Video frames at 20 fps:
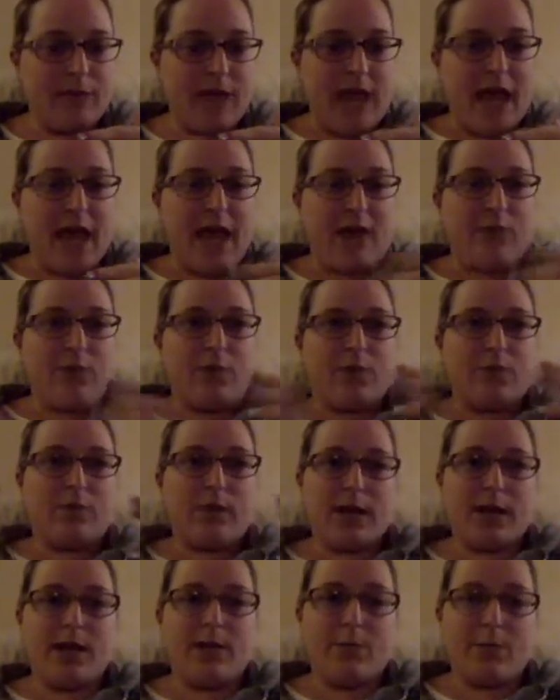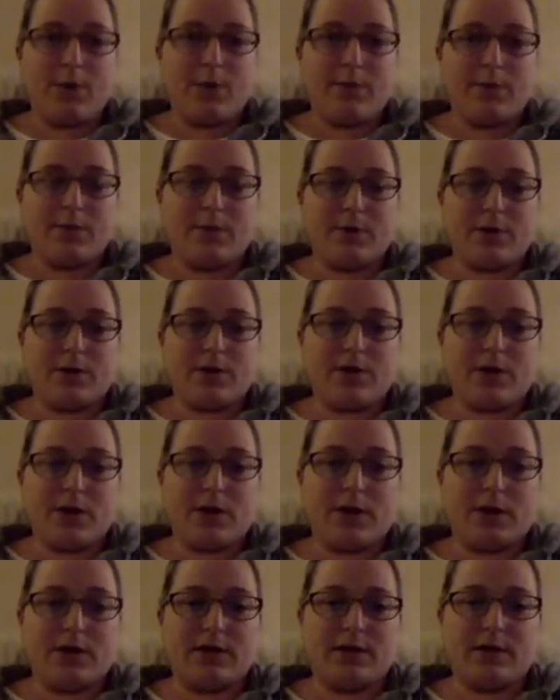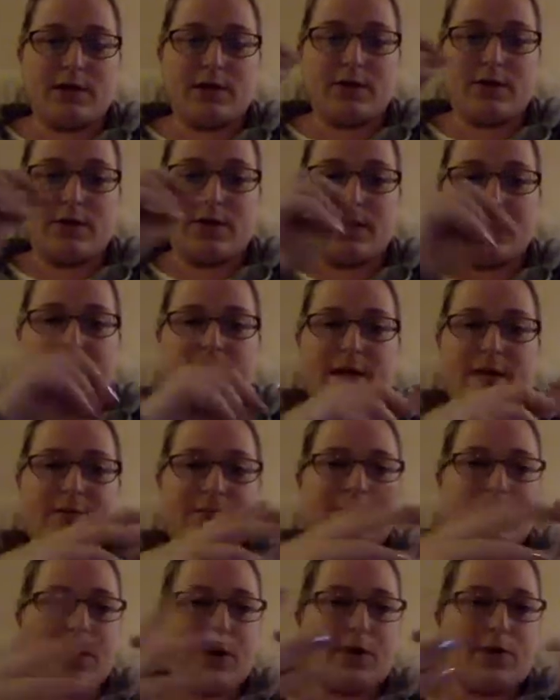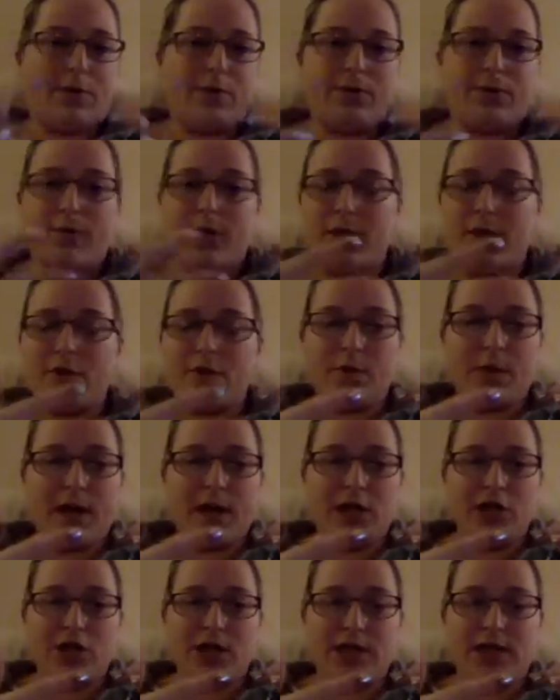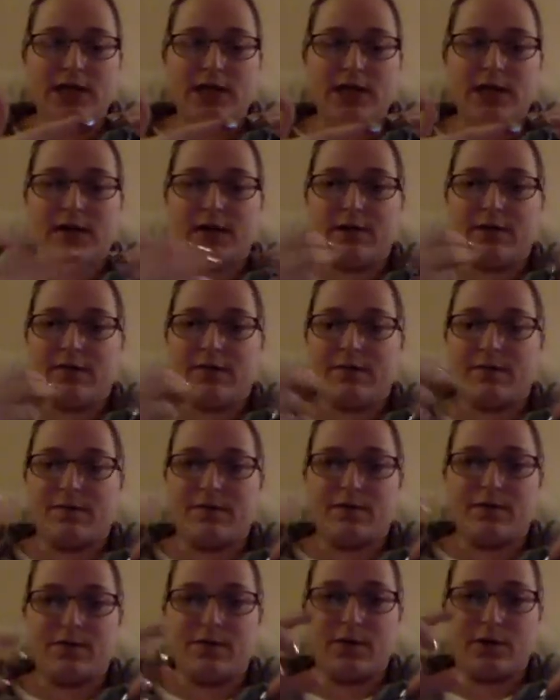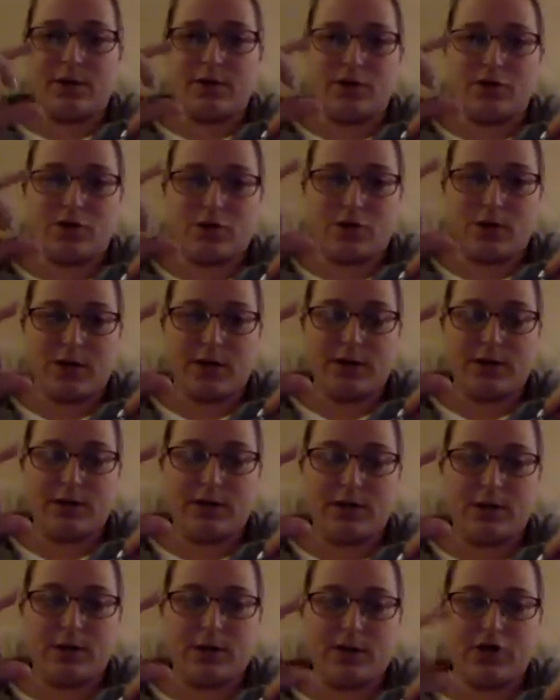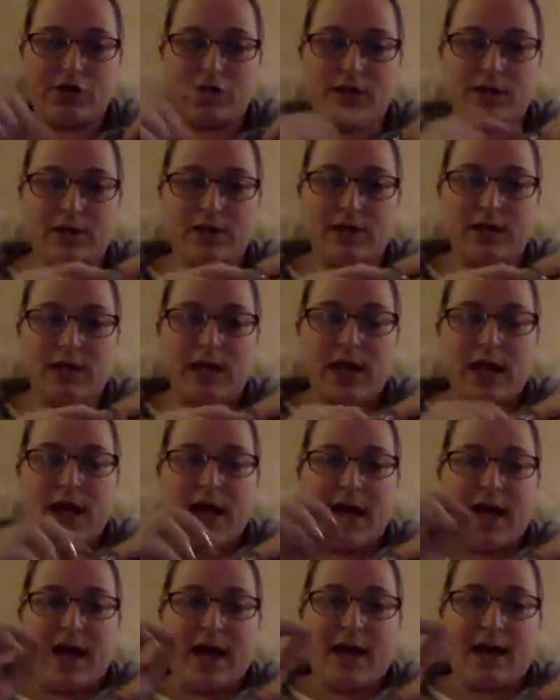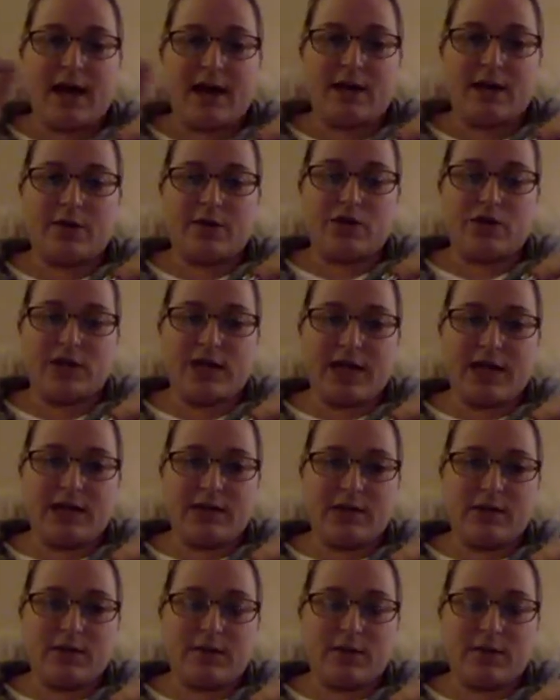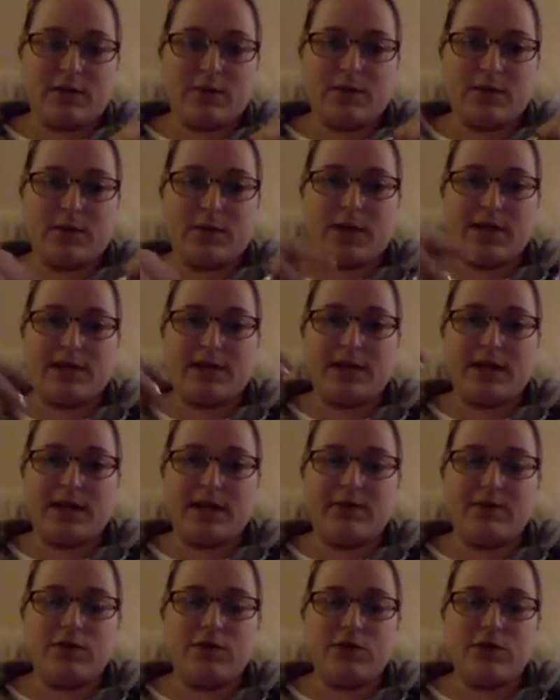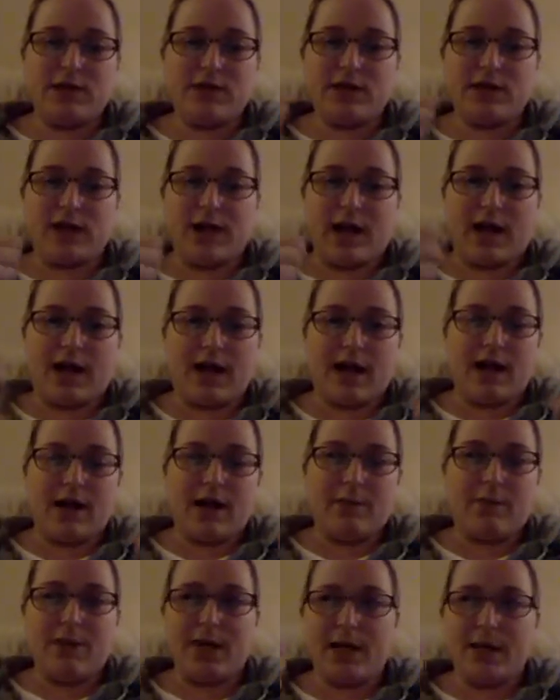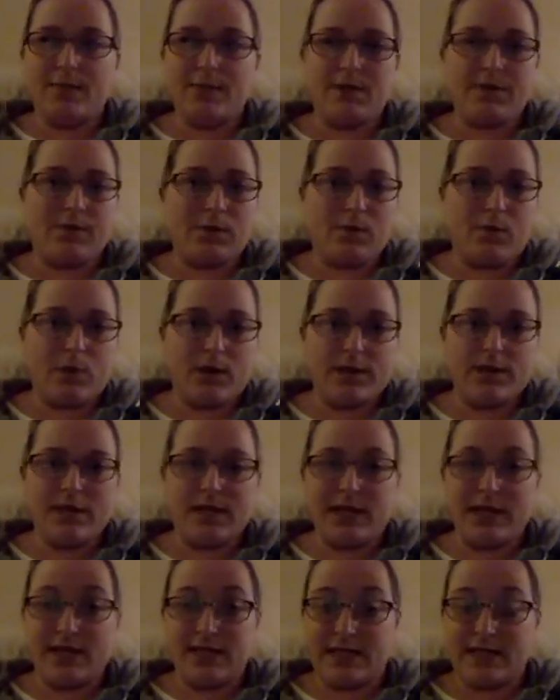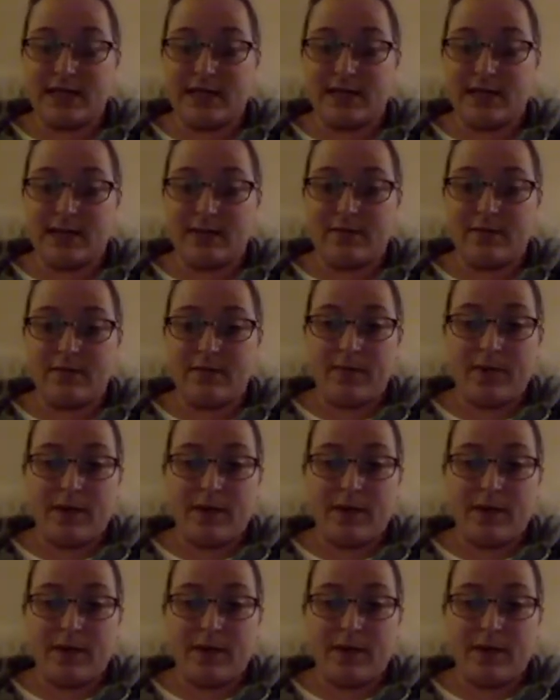And what writing prompt books are is literally, 300 pages of different short answer questions. And it'll just ask you for a response. And even just, I pick up different ones as I see them.